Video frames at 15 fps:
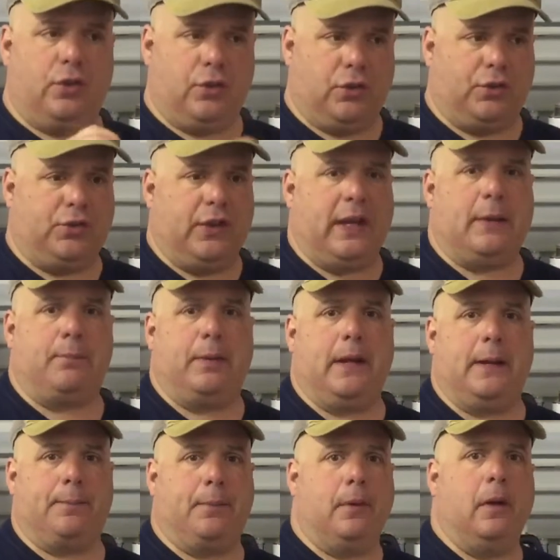your
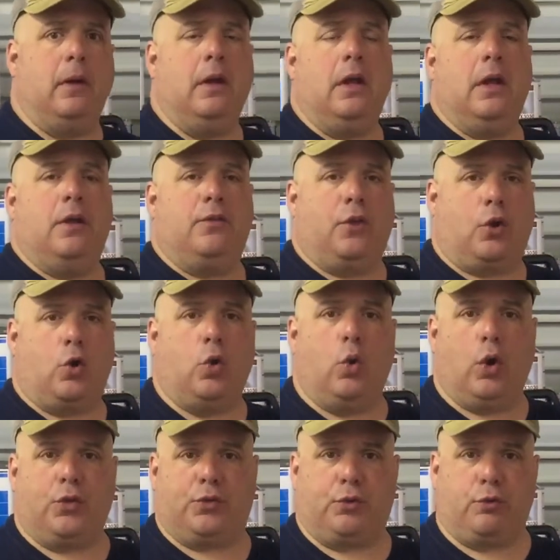sandpaper, the
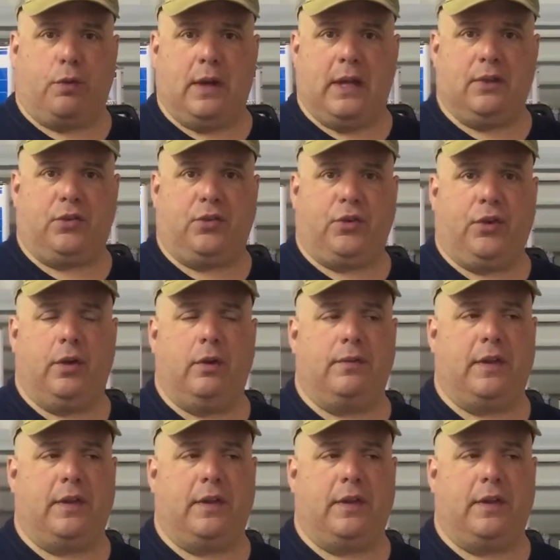coarse grits